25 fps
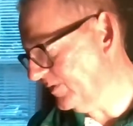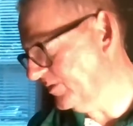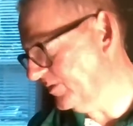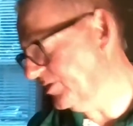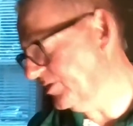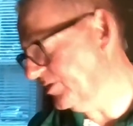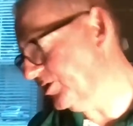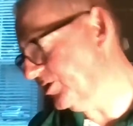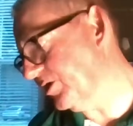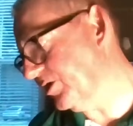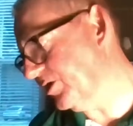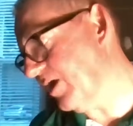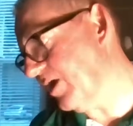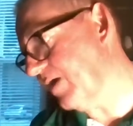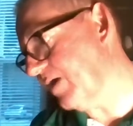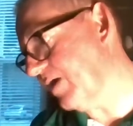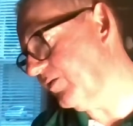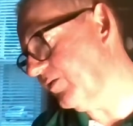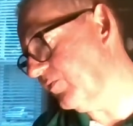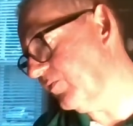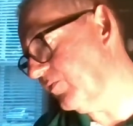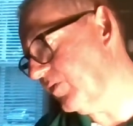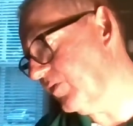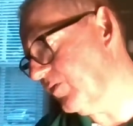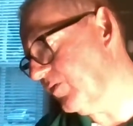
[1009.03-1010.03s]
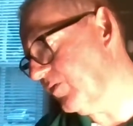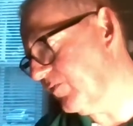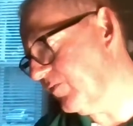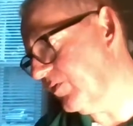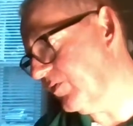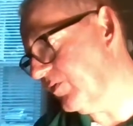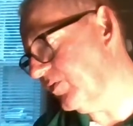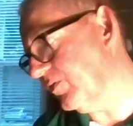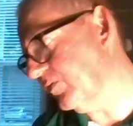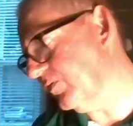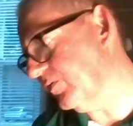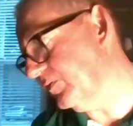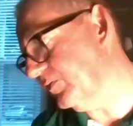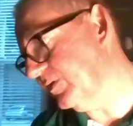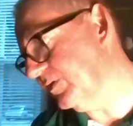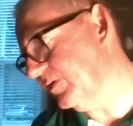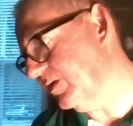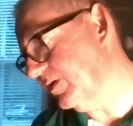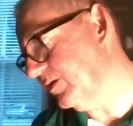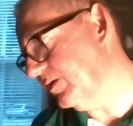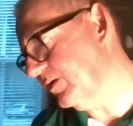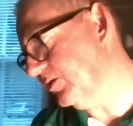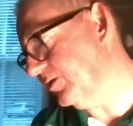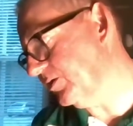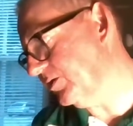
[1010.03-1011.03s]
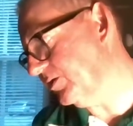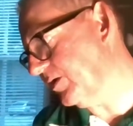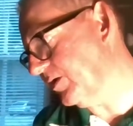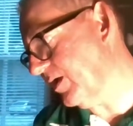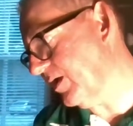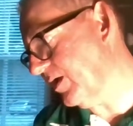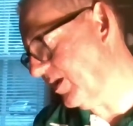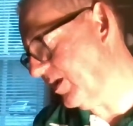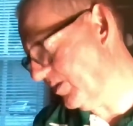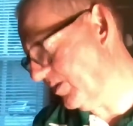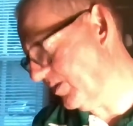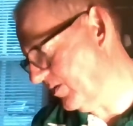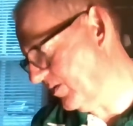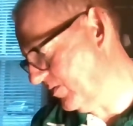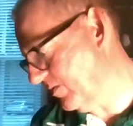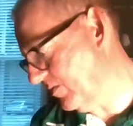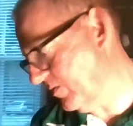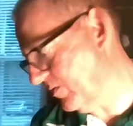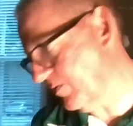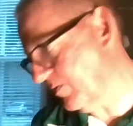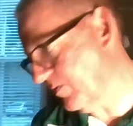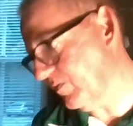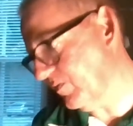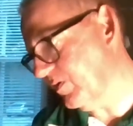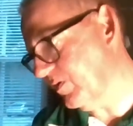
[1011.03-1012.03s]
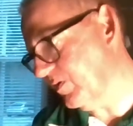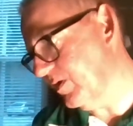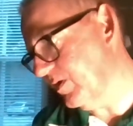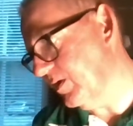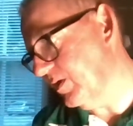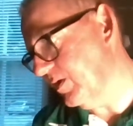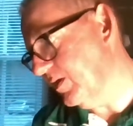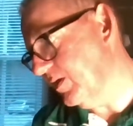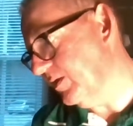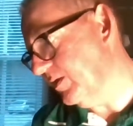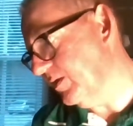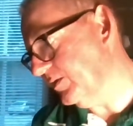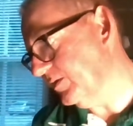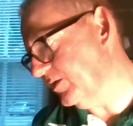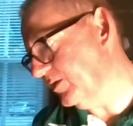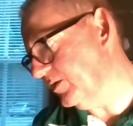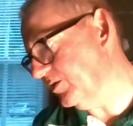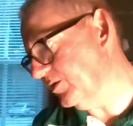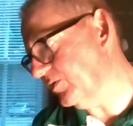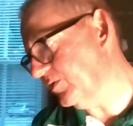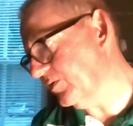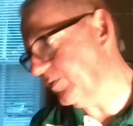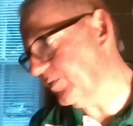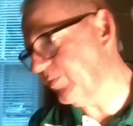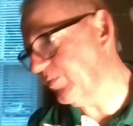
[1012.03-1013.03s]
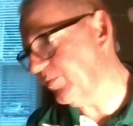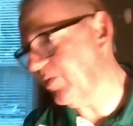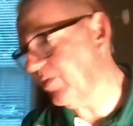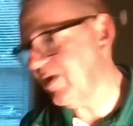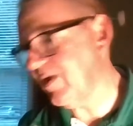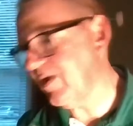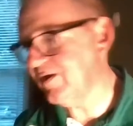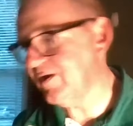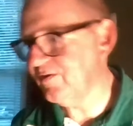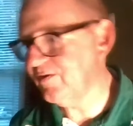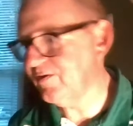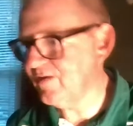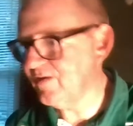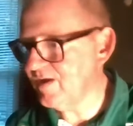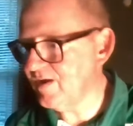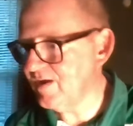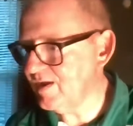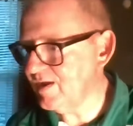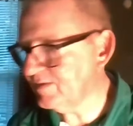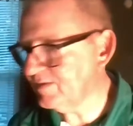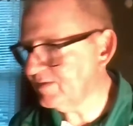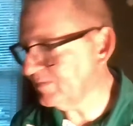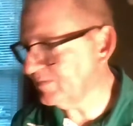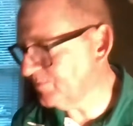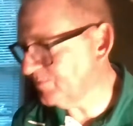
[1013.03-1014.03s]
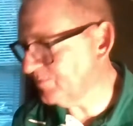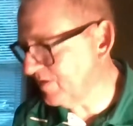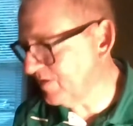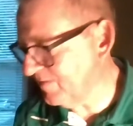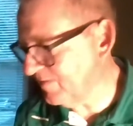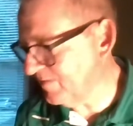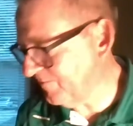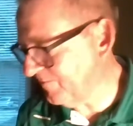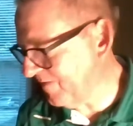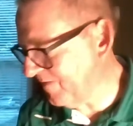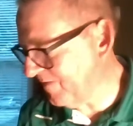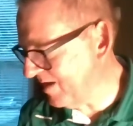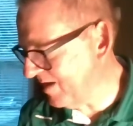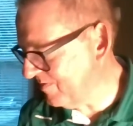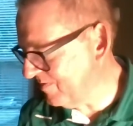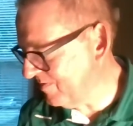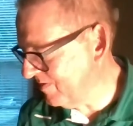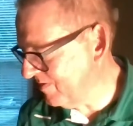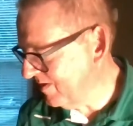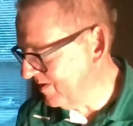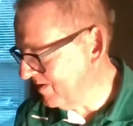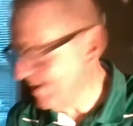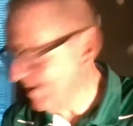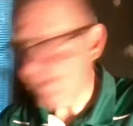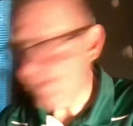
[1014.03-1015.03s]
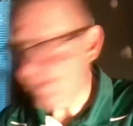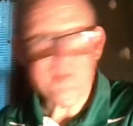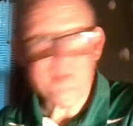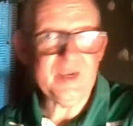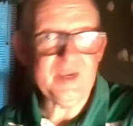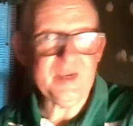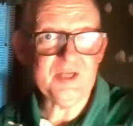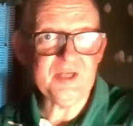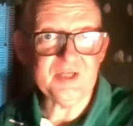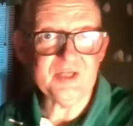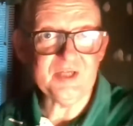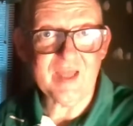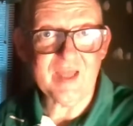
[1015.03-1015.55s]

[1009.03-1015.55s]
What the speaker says: Chicago Railroads. Chicago. Century of Progress. I'm trying to find the page that